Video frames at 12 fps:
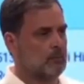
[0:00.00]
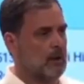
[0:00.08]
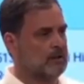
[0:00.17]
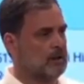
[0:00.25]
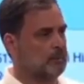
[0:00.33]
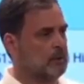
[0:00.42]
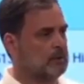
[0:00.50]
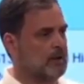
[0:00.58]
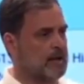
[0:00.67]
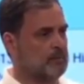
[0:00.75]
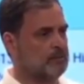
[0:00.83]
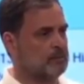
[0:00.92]
multiple
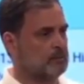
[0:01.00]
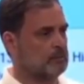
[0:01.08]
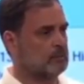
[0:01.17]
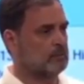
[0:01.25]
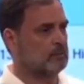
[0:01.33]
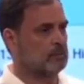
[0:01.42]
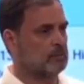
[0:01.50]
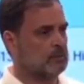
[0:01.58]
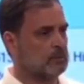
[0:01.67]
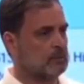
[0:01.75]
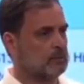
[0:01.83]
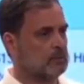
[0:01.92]
times
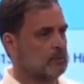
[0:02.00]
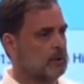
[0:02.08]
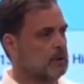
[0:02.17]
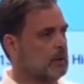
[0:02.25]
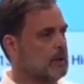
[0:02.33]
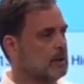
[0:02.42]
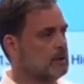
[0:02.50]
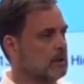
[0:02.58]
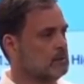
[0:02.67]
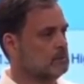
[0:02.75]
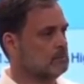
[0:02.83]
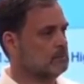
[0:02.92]
in Karnataka.